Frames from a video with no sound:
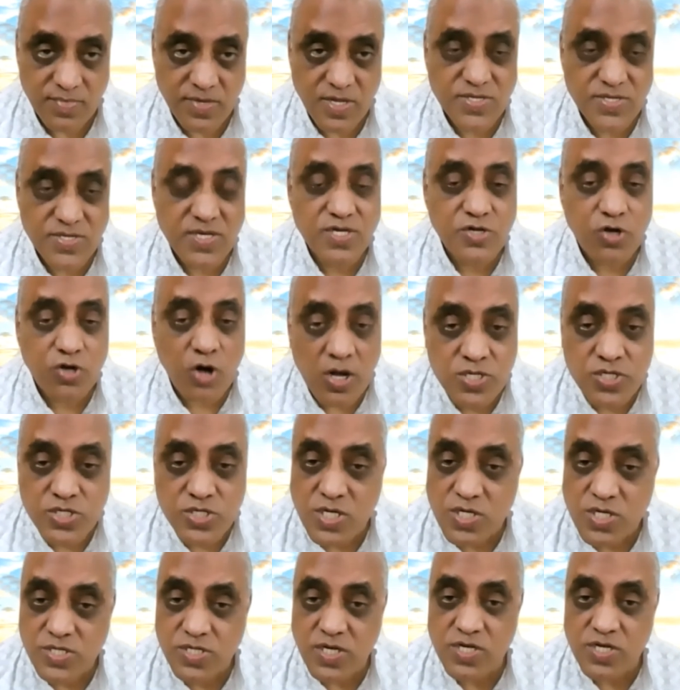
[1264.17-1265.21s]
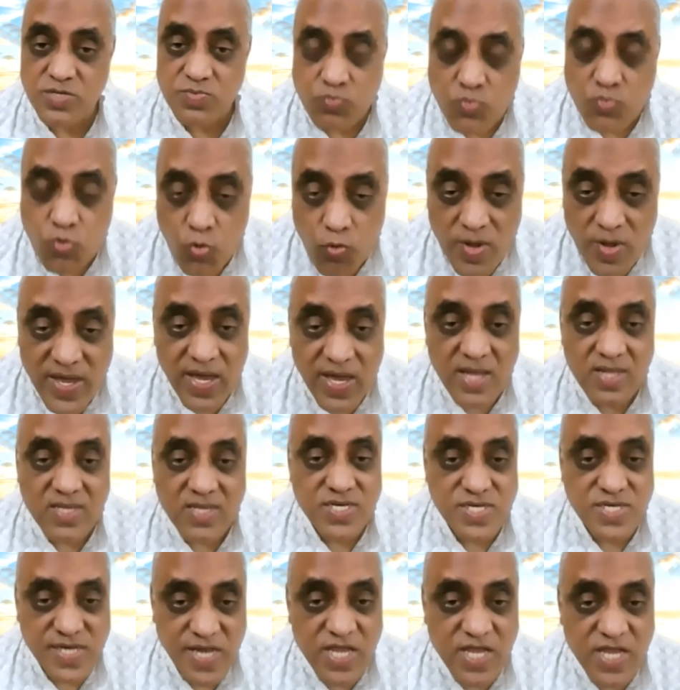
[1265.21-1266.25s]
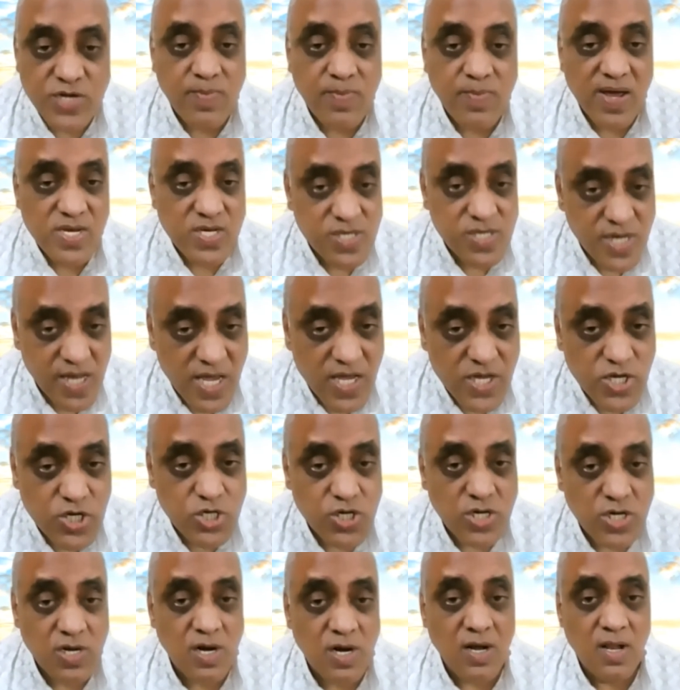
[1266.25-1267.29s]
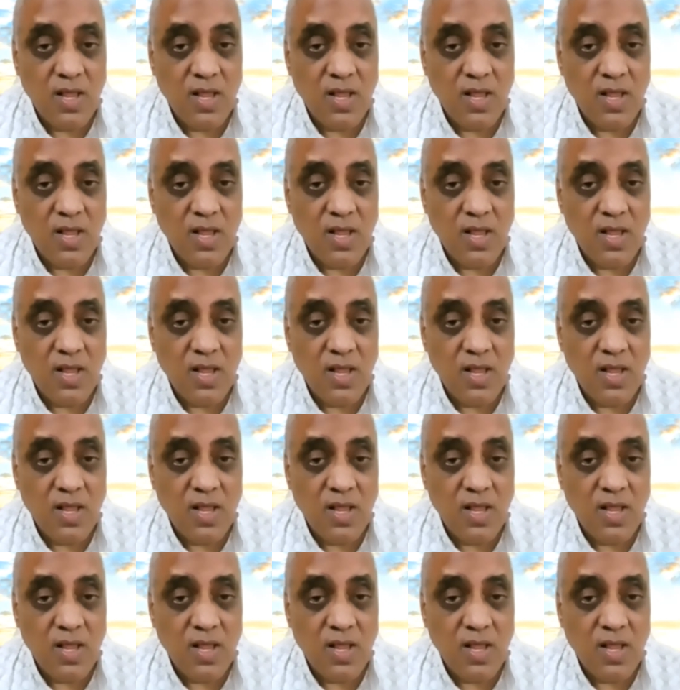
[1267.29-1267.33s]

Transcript: This is consciousness moving in stage by stage,